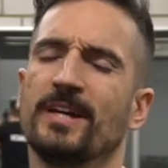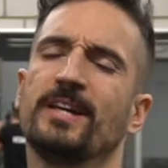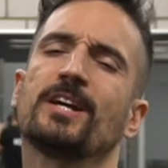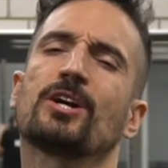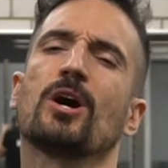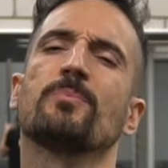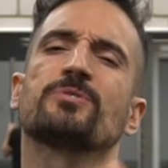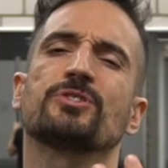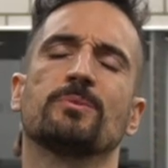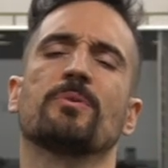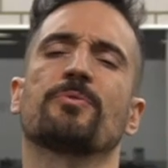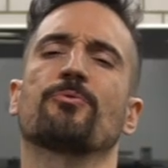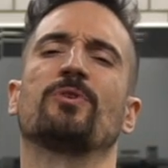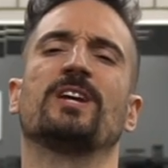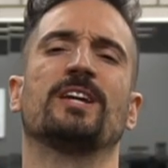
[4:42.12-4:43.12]
here comes number
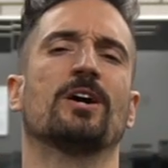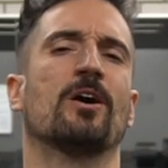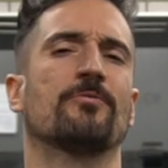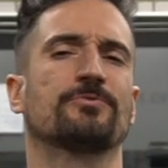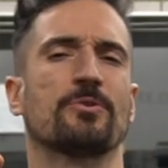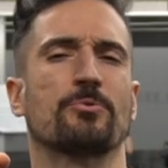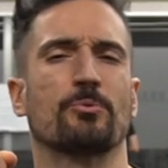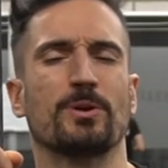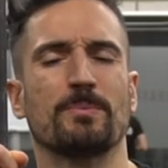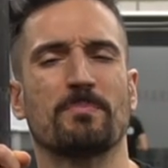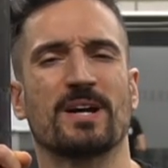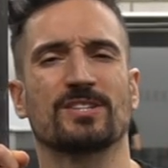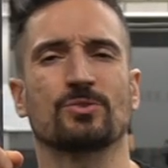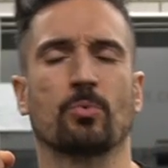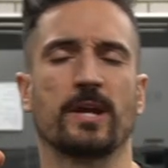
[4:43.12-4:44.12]
three of the three
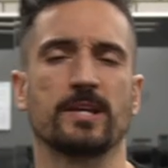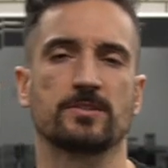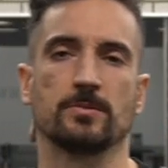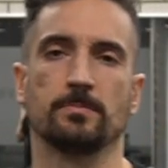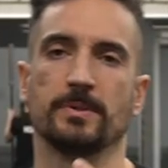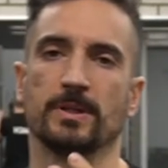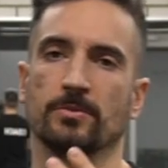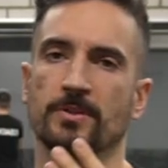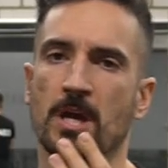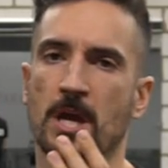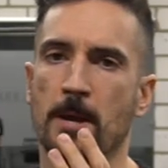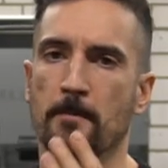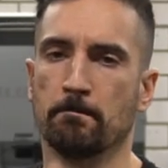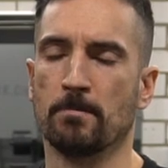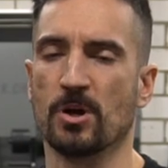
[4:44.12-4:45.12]
best ways to build
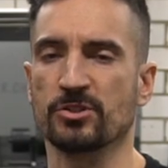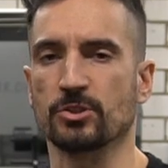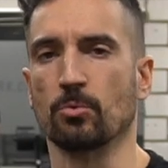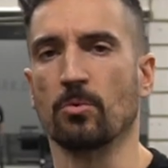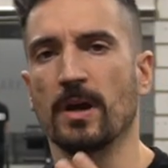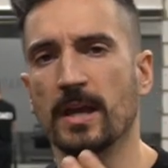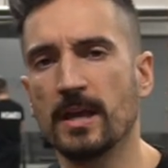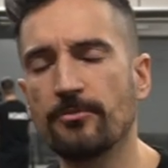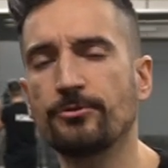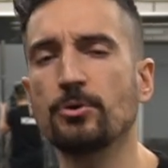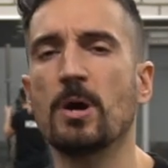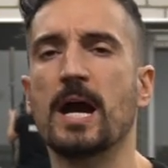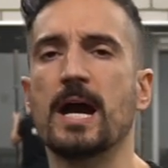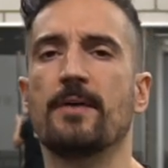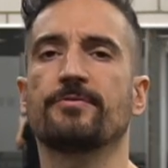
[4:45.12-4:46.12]
muscle. If you
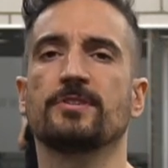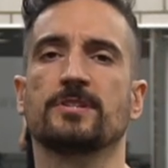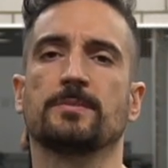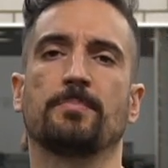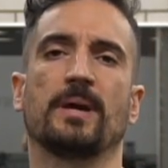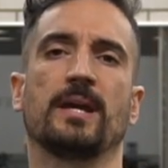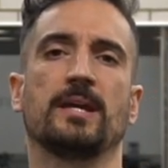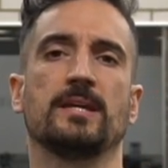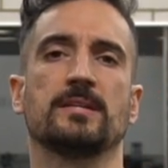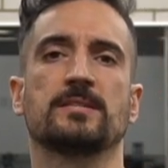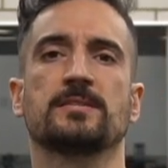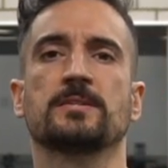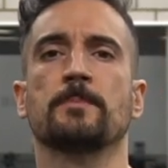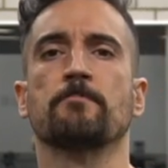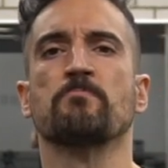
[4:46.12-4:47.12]
have the
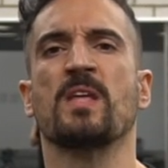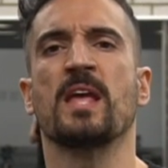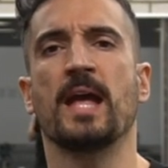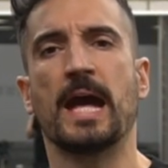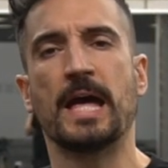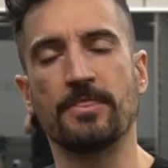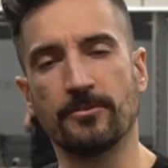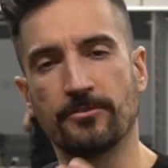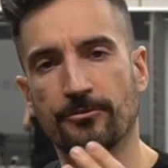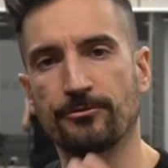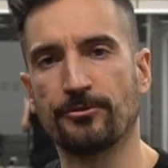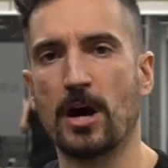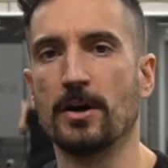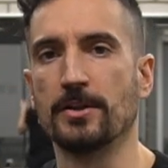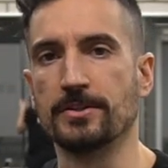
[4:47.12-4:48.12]
space and the
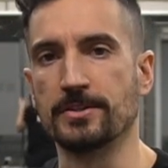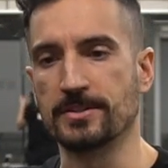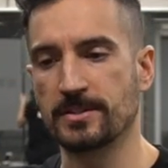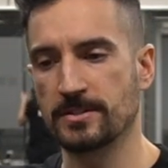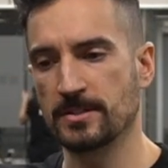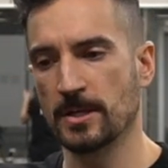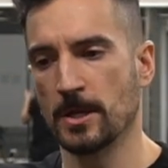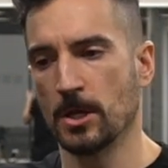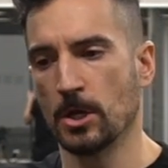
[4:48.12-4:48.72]
funds